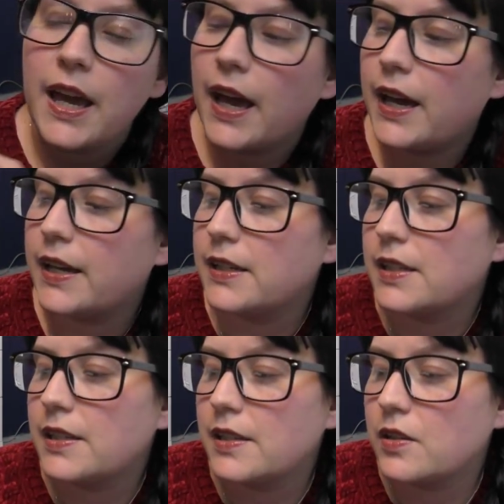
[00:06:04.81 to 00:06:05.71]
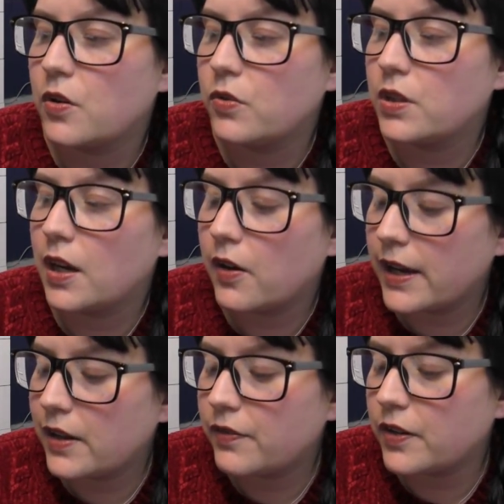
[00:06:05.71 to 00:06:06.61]
and this is called The
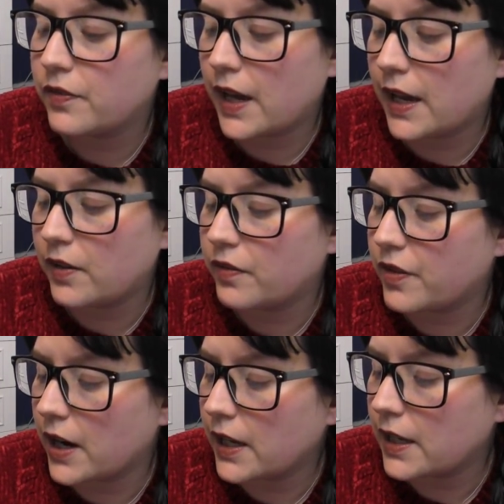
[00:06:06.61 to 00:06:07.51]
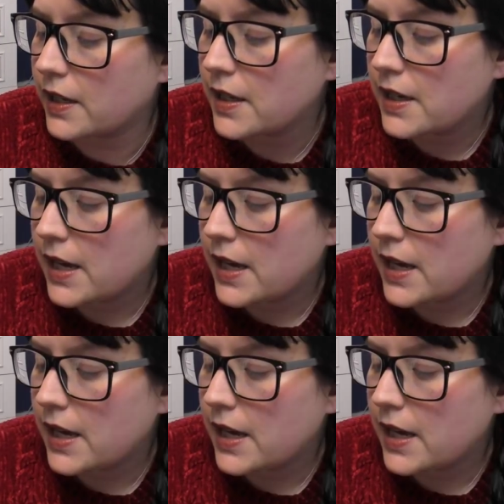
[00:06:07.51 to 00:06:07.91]
Life of Anne Frank,